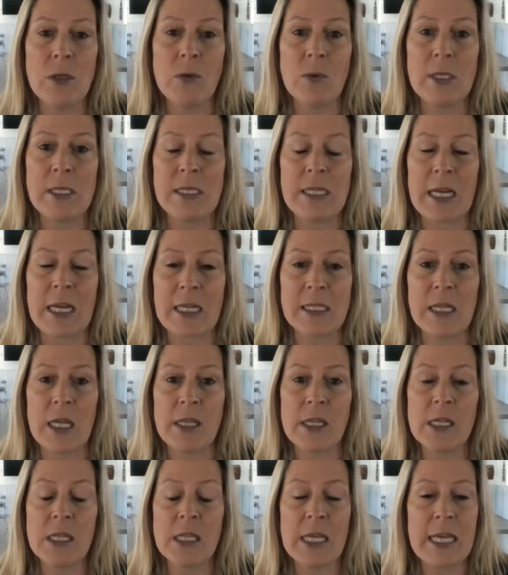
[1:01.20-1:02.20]
who is next
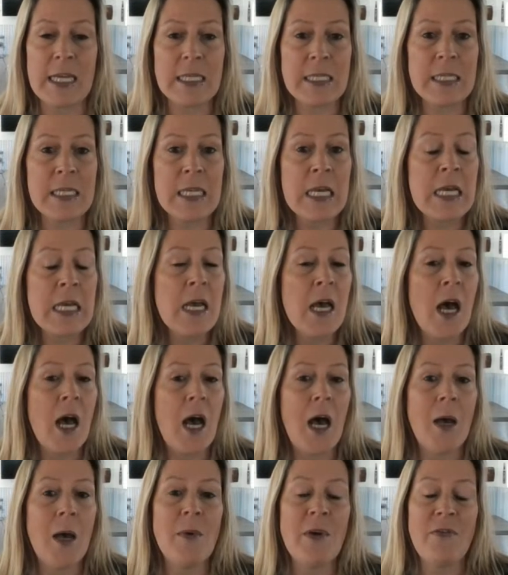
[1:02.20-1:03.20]
on the list.
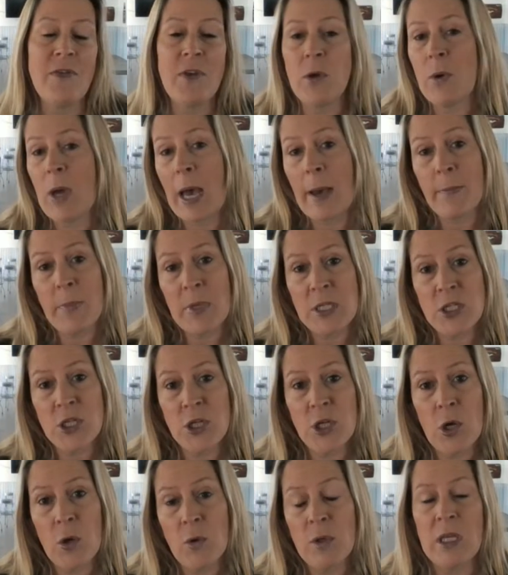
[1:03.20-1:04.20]
If you happen
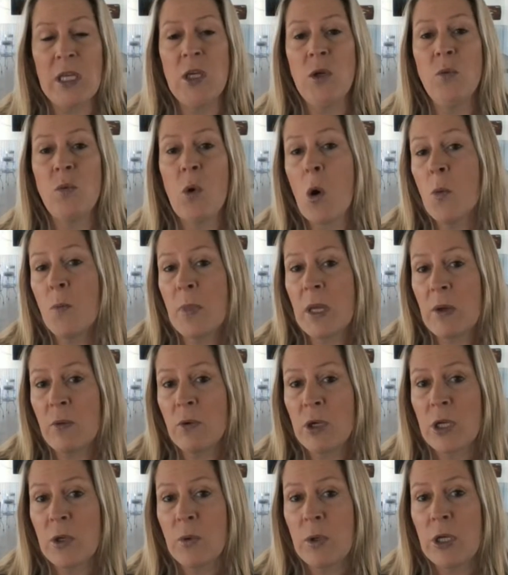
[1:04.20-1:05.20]
to know that you won't be
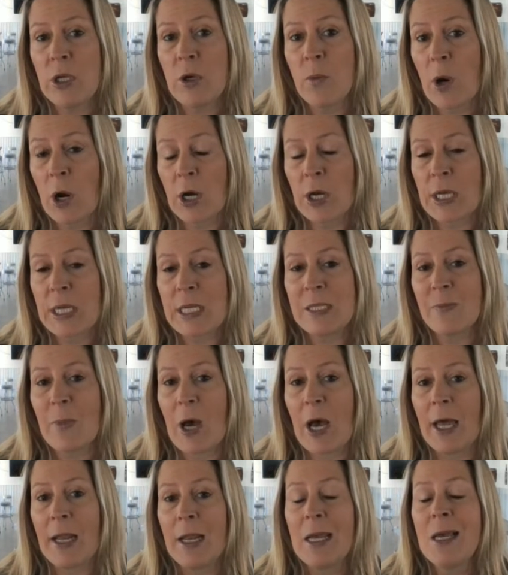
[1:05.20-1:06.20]
renewing your parking
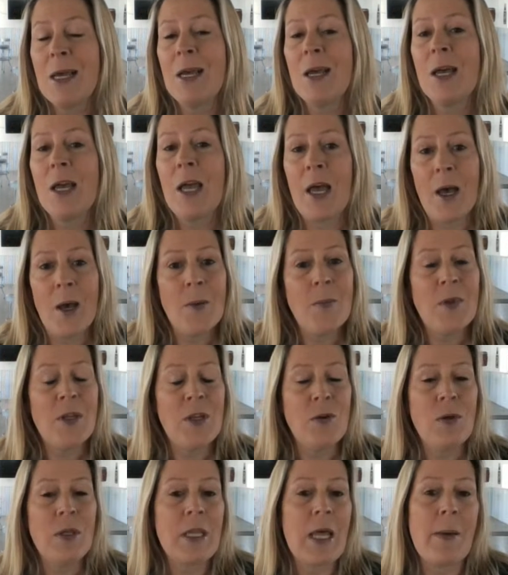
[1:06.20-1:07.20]
spot, and
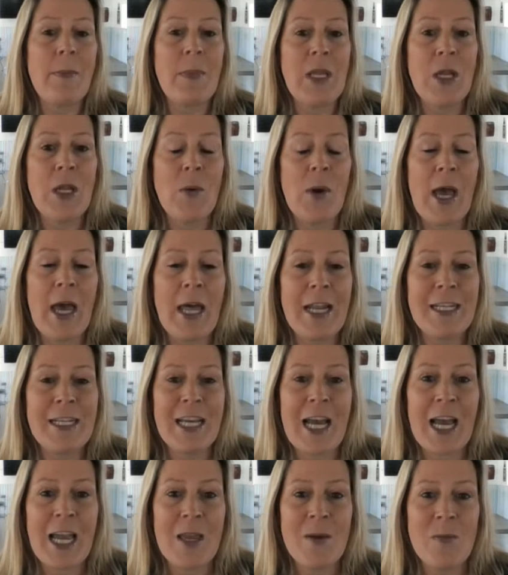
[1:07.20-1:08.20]
you can let me know ahead of
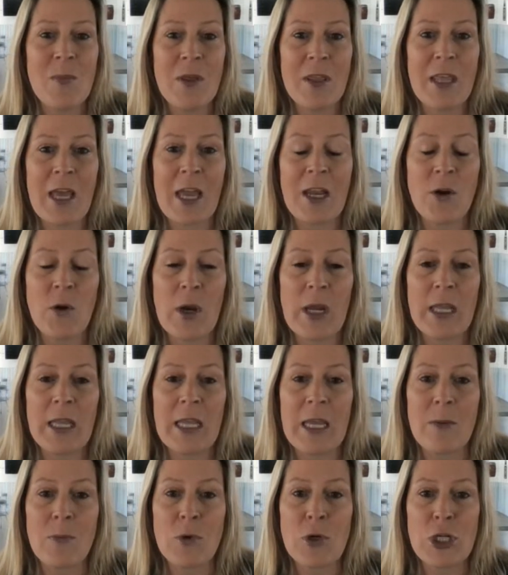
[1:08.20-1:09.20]
time, I
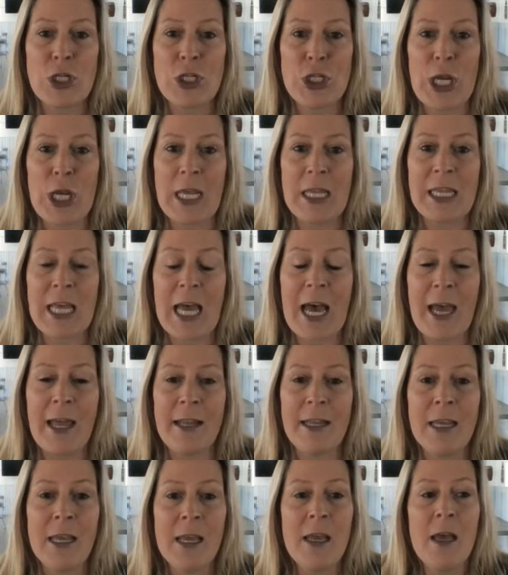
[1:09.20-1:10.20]
greatly appreciate
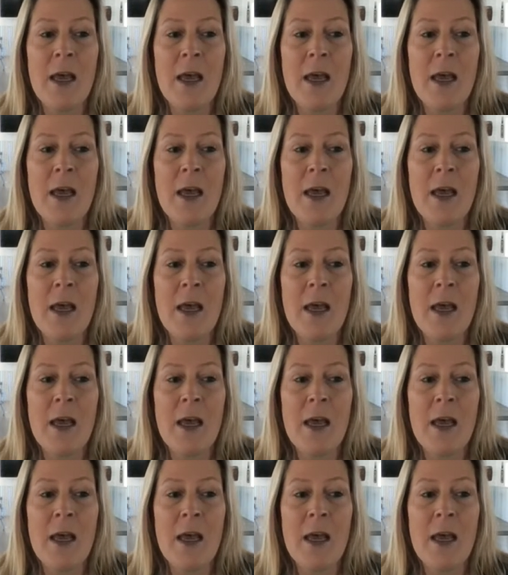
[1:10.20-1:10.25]
that.